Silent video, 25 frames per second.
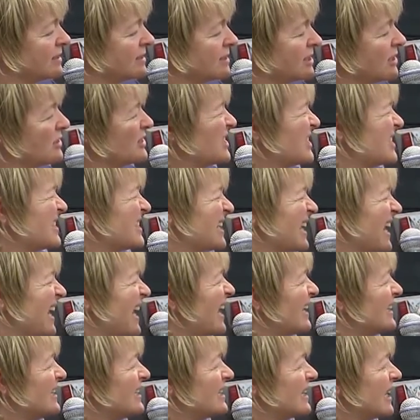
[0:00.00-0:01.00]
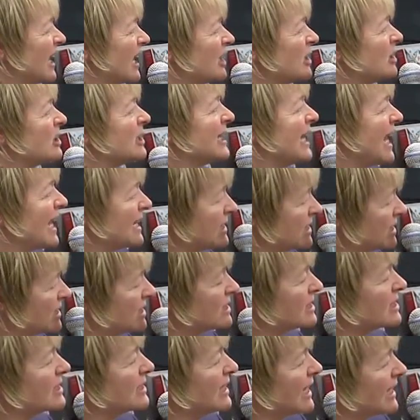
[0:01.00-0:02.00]
so just anything I could.
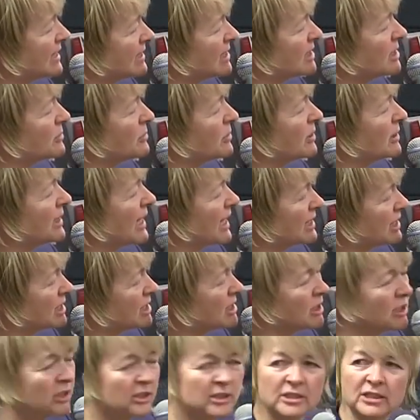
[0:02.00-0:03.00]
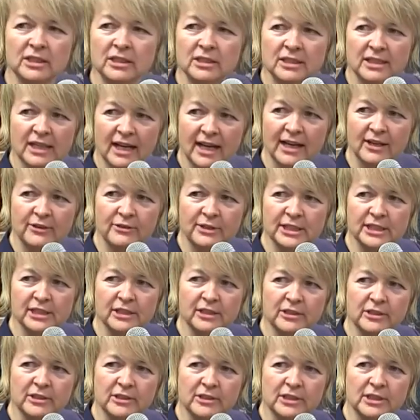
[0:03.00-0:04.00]
Letters, letters, letters are good. Diaries are
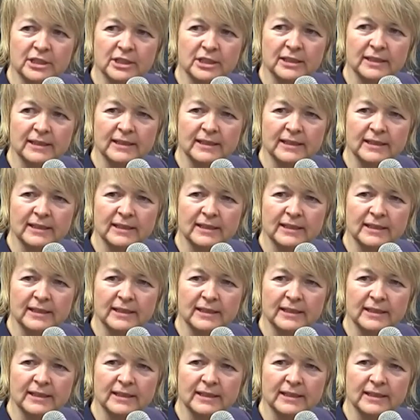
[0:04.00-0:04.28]
good.